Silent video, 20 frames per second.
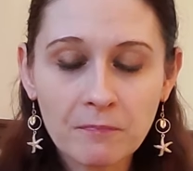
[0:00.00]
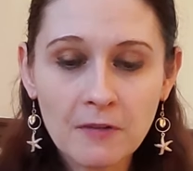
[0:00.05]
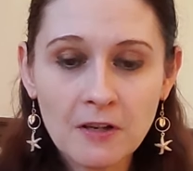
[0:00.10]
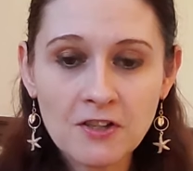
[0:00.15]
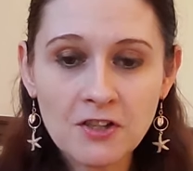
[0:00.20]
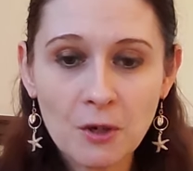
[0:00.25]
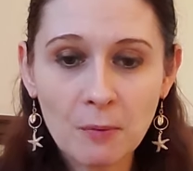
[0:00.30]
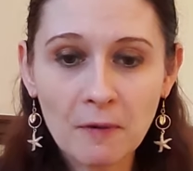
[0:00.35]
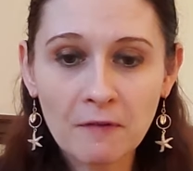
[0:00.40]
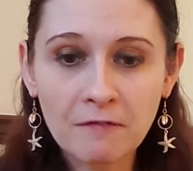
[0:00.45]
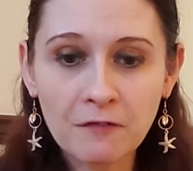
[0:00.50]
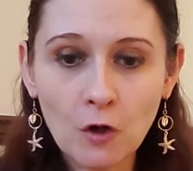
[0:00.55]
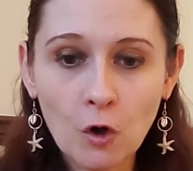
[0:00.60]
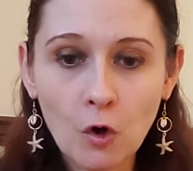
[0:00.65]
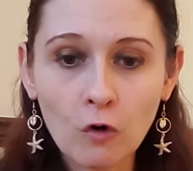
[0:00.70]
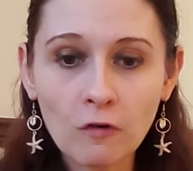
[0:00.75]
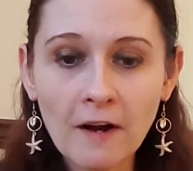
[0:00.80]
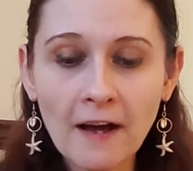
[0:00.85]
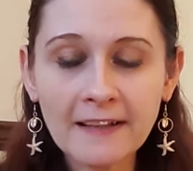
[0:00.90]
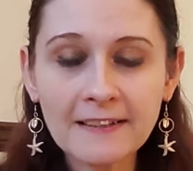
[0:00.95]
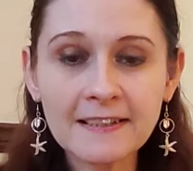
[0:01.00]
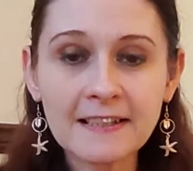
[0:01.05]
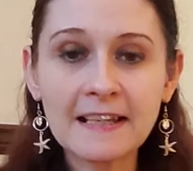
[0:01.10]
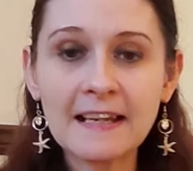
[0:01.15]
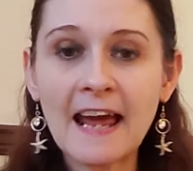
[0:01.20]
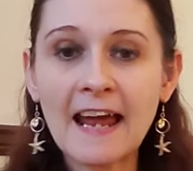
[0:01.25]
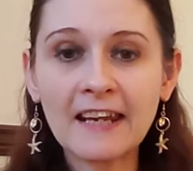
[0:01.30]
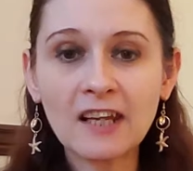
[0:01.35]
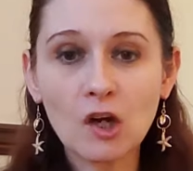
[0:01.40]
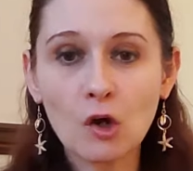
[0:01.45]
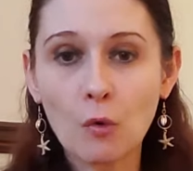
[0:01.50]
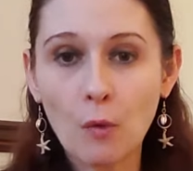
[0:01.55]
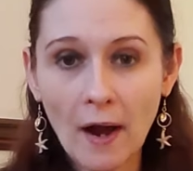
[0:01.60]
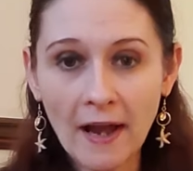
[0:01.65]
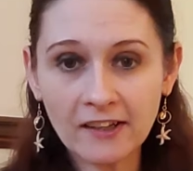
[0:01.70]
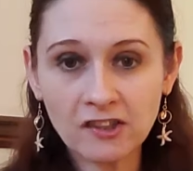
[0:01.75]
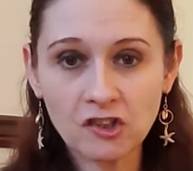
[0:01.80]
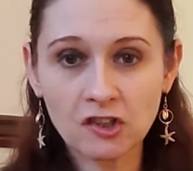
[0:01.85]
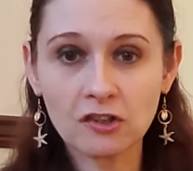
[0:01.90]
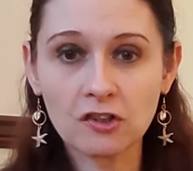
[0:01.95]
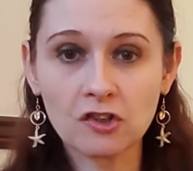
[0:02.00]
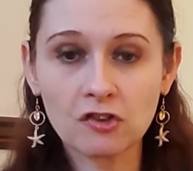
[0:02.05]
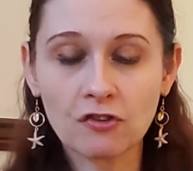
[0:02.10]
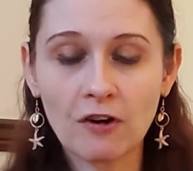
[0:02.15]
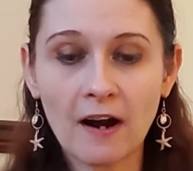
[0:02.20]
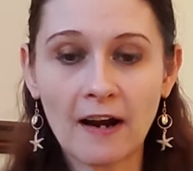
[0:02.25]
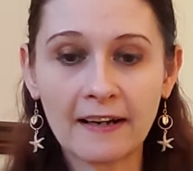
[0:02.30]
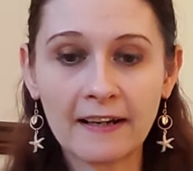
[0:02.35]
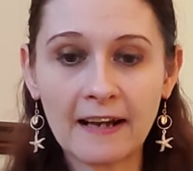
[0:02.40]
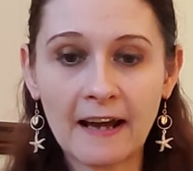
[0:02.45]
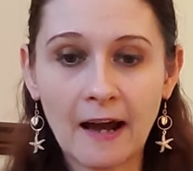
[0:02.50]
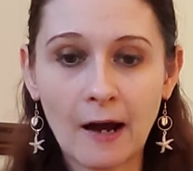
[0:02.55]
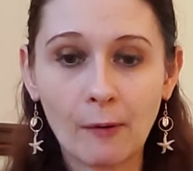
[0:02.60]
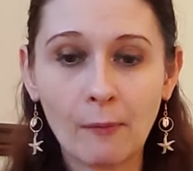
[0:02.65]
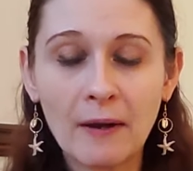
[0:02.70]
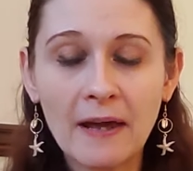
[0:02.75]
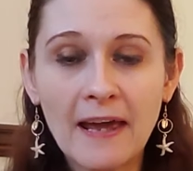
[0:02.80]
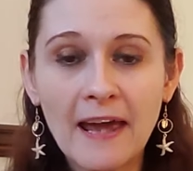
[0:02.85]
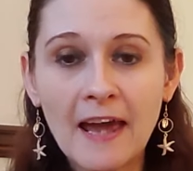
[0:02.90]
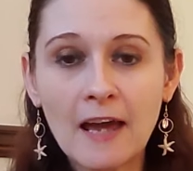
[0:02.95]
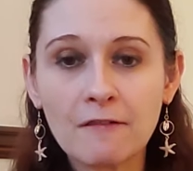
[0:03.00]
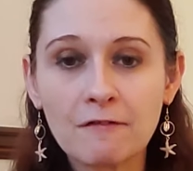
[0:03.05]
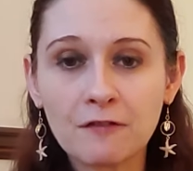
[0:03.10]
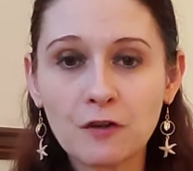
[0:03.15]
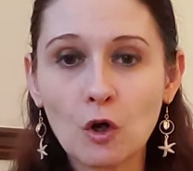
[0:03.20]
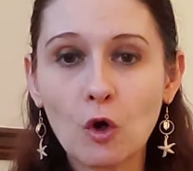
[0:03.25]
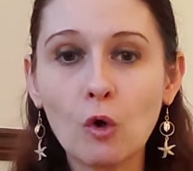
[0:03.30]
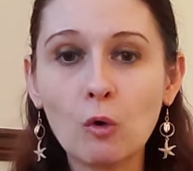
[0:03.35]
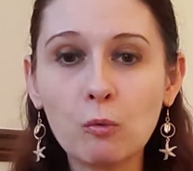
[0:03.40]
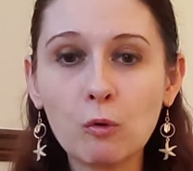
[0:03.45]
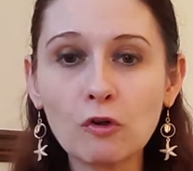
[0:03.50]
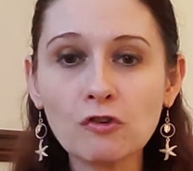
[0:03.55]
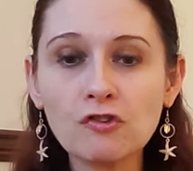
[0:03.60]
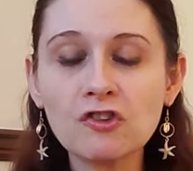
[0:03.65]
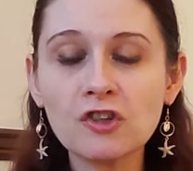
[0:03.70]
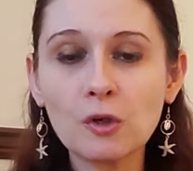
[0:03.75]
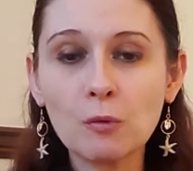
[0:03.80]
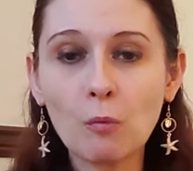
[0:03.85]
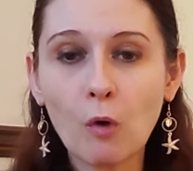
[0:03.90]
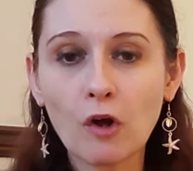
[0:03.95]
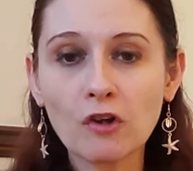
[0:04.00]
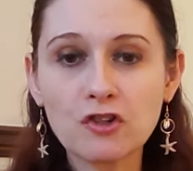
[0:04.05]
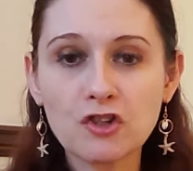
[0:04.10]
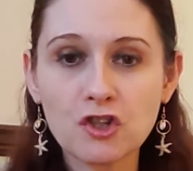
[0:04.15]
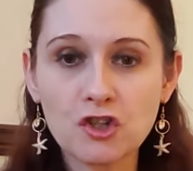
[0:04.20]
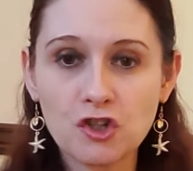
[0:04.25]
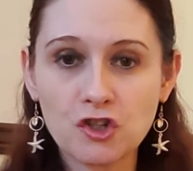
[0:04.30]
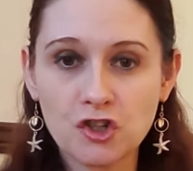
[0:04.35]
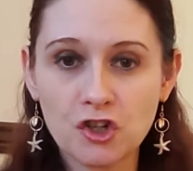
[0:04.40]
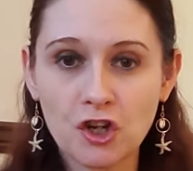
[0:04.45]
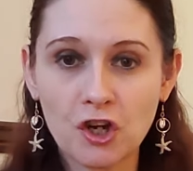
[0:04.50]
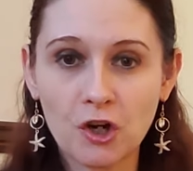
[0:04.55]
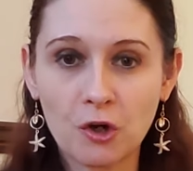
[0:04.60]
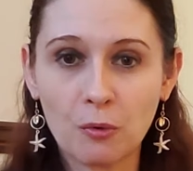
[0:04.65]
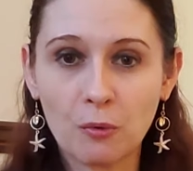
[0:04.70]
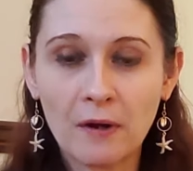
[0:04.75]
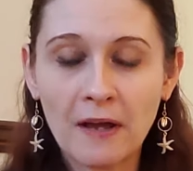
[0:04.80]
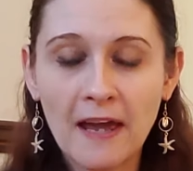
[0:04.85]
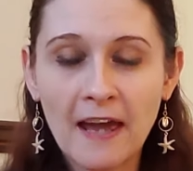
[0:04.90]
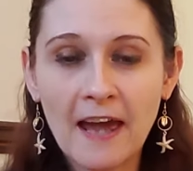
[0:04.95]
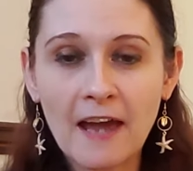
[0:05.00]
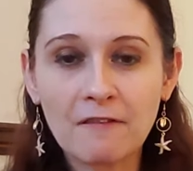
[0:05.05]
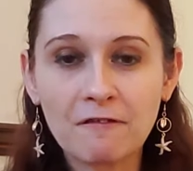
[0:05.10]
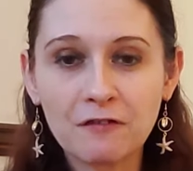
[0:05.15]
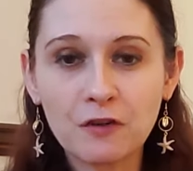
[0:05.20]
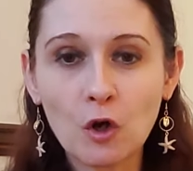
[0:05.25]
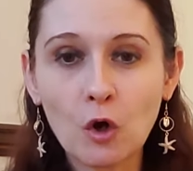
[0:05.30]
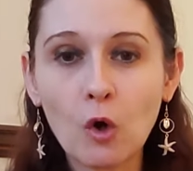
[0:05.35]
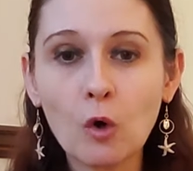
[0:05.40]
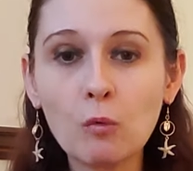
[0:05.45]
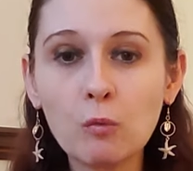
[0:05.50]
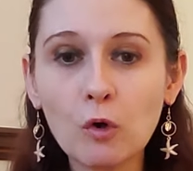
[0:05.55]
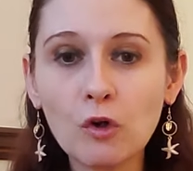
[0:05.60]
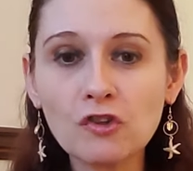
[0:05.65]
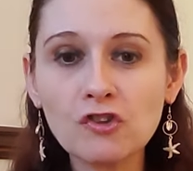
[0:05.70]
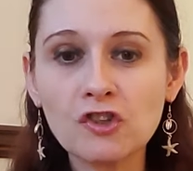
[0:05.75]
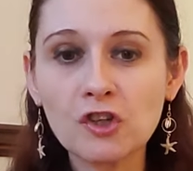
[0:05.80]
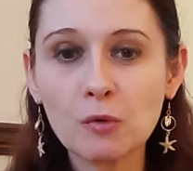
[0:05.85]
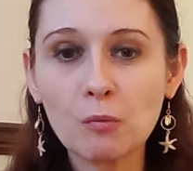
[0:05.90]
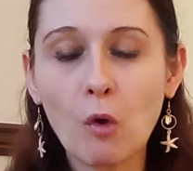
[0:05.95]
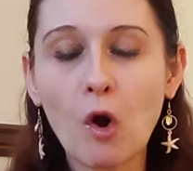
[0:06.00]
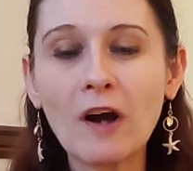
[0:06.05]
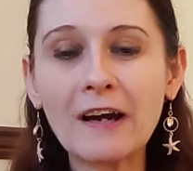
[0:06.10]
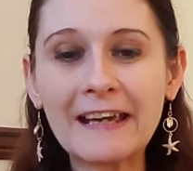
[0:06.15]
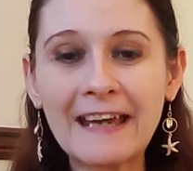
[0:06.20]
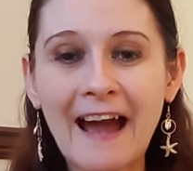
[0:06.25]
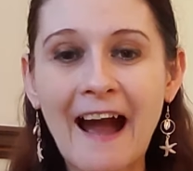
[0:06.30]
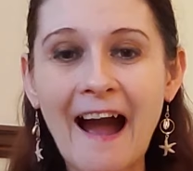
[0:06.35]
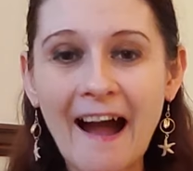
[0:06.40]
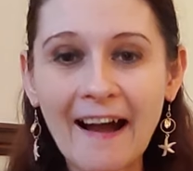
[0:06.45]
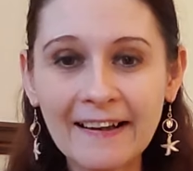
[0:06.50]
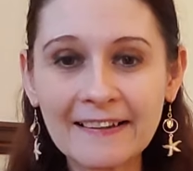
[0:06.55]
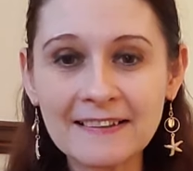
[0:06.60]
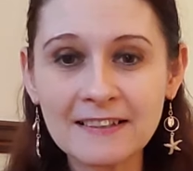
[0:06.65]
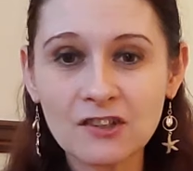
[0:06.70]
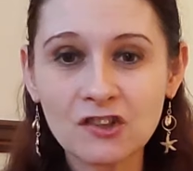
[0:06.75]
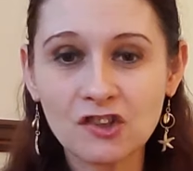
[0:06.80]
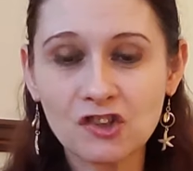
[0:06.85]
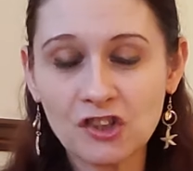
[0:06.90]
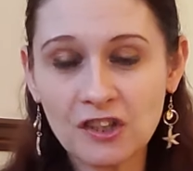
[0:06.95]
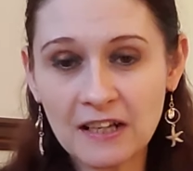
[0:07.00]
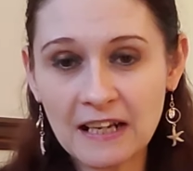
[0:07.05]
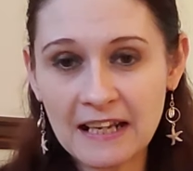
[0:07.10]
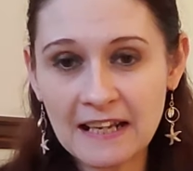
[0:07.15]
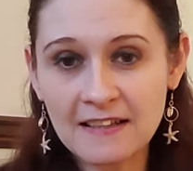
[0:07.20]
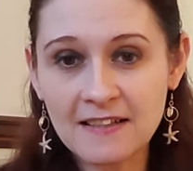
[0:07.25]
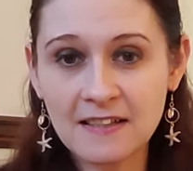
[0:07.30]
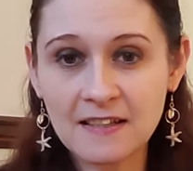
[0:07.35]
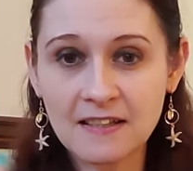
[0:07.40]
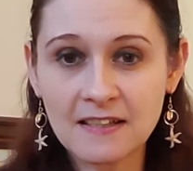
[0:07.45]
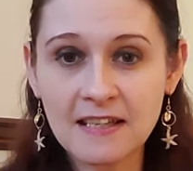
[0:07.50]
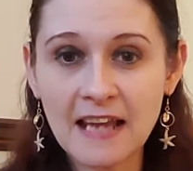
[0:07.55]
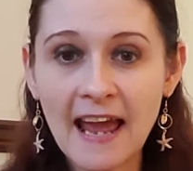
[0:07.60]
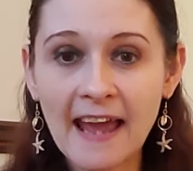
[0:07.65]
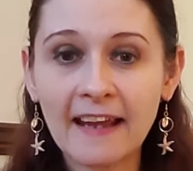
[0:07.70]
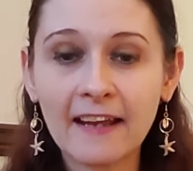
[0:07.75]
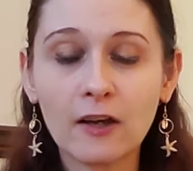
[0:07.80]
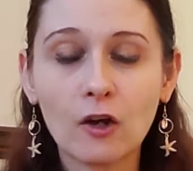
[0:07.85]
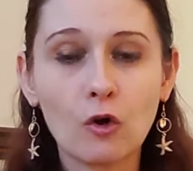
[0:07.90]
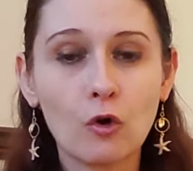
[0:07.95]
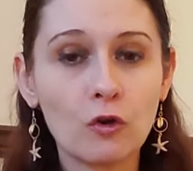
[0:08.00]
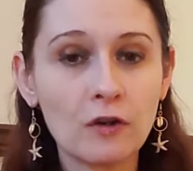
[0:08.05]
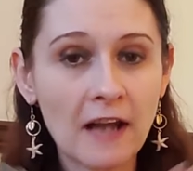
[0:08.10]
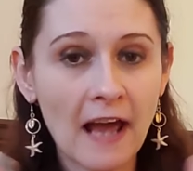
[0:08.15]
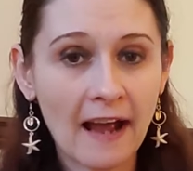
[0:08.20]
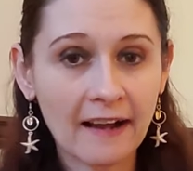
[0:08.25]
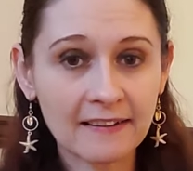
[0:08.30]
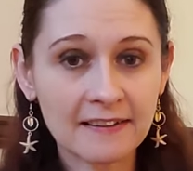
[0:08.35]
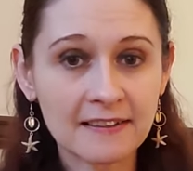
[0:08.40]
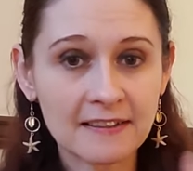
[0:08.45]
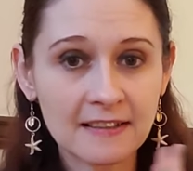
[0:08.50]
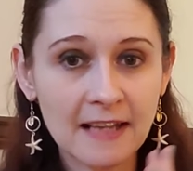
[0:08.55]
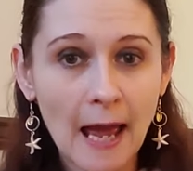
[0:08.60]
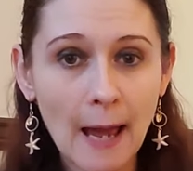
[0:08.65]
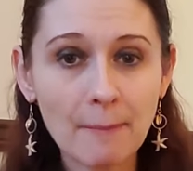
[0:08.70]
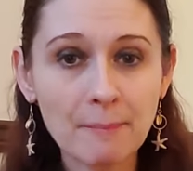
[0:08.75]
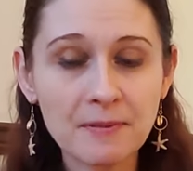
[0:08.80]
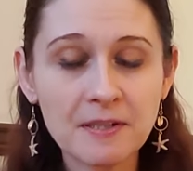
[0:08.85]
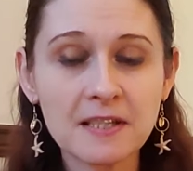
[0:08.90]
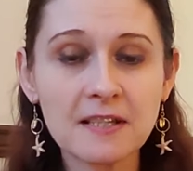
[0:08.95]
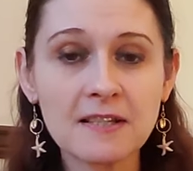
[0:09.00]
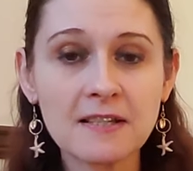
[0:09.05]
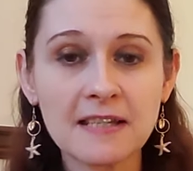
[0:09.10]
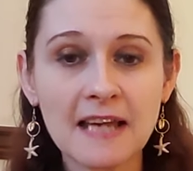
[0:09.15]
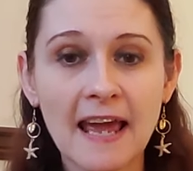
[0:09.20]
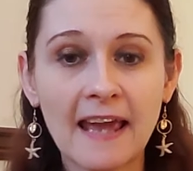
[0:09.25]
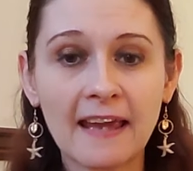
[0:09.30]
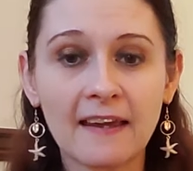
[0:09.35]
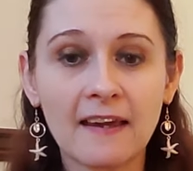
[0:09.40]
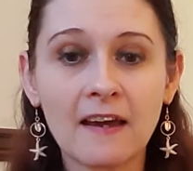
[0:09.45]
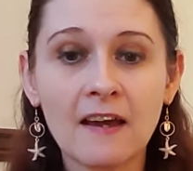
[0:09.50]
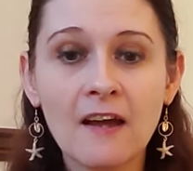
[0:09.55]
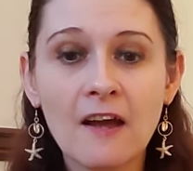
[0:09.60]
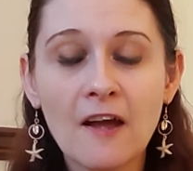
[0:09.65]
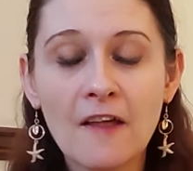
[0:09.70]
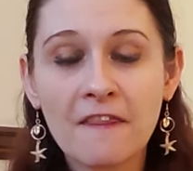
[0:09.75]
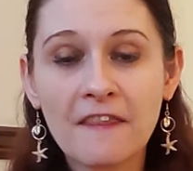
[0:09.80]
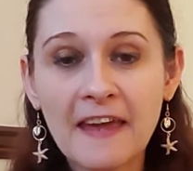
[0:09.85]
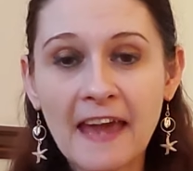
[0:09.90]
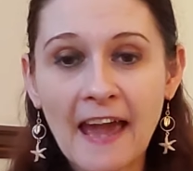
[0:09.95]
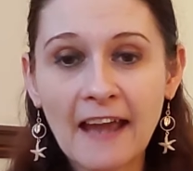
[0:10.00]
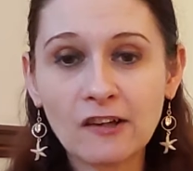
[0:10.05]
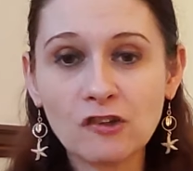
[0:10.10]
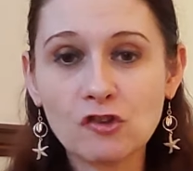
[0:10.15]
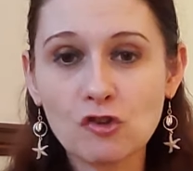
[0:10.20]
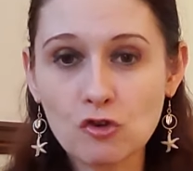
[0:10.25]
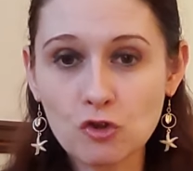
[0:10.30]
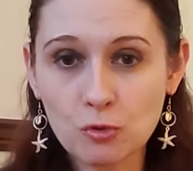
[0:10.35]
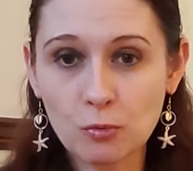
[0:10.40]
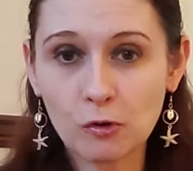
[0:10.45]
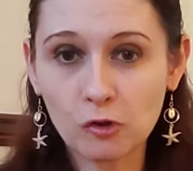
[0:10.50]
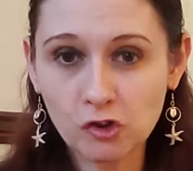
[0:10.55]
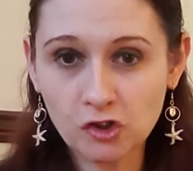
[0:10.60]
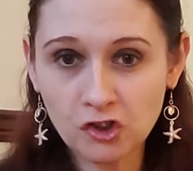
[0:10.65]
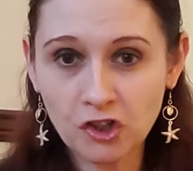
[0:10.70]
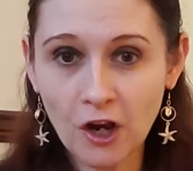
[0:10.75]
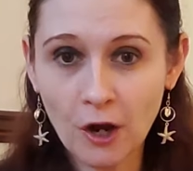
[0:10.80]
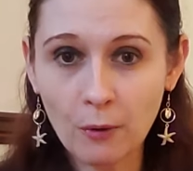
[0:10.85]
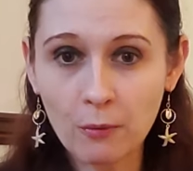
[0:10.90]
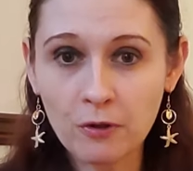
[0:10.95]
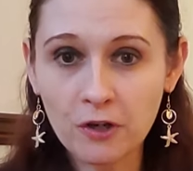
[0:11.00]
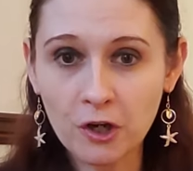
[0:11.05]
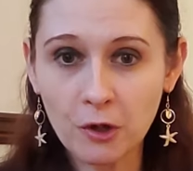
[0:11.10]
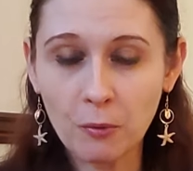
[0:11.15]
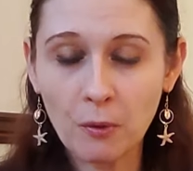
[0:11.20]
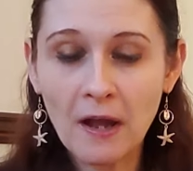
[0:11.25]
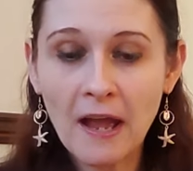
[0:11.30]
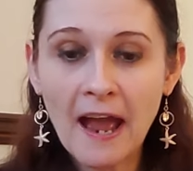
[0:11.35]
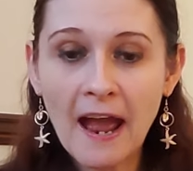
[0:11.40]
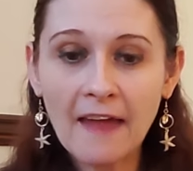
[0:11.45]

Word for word: So if you're asking any questions right now, if you're wondering what to do, if you're wondering what guidance you need to take or next steps to take, the angels will show you.